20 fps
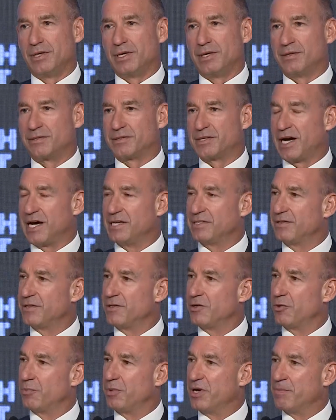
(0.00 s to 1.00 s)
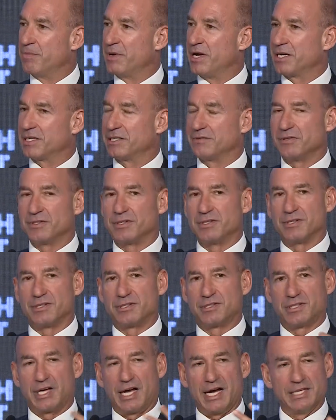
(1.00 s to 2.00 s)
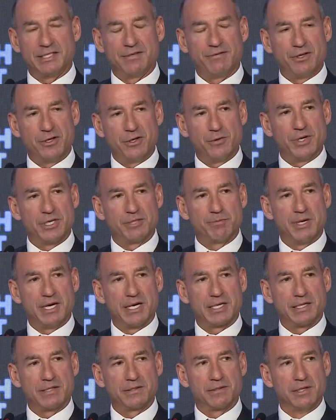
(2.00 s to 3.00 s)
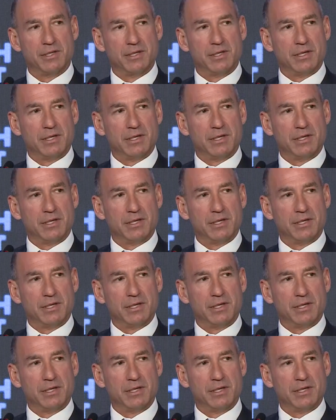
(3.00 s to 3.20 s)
the size of the European markets versus the size of the US markets,